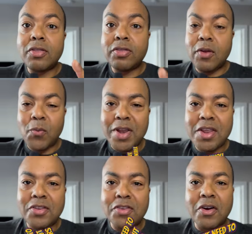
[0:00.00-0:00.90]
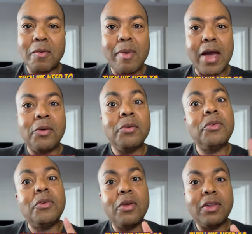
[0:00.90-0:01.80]
Then we need to talk about
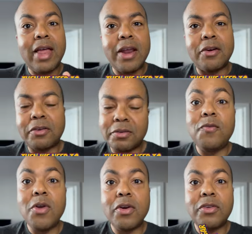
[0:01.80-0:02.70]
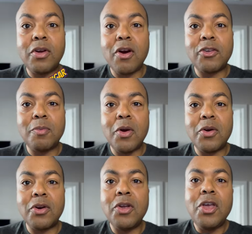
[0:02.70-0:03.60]
lighters. If you're a cigar
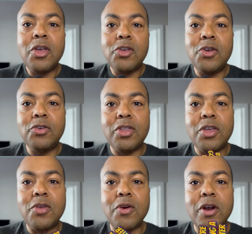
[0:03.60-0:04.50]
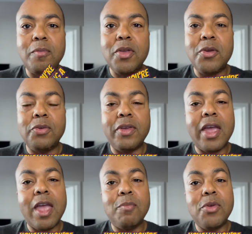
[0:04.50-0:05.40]
smoker, usually you're going to be using
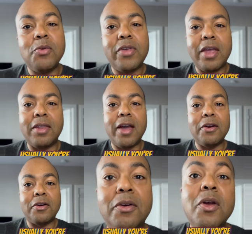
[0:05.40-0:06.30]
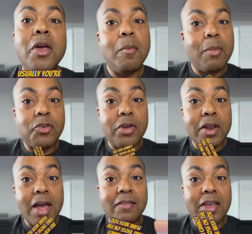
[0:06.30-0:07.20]
a butane lighter, but you
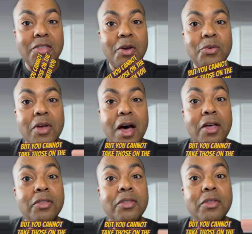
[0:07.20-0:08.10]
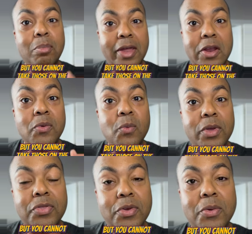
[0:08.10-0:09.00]
cannot take those on the plane
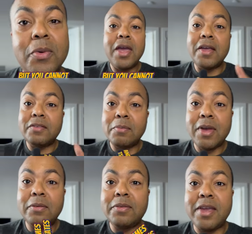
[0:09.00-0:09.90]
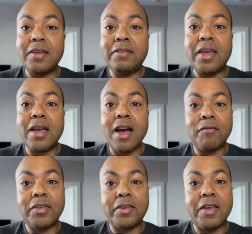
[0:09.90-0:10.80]
with you. And sometimes TSA
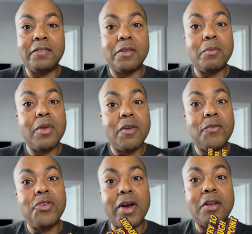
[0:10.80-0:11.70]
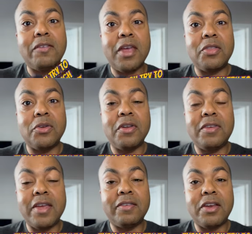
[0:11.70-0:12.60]
confiscates them if you try to take it through
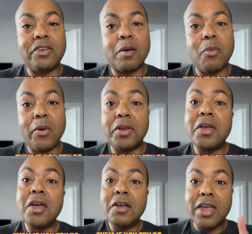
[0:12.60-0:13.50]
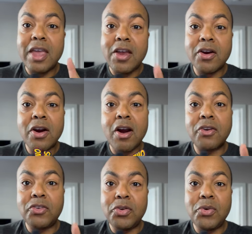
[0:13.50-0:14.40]
the TSA checkpoint. Here are
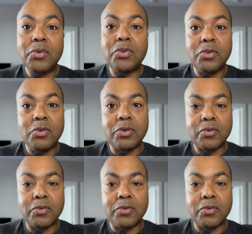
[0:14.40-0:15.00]
two solutions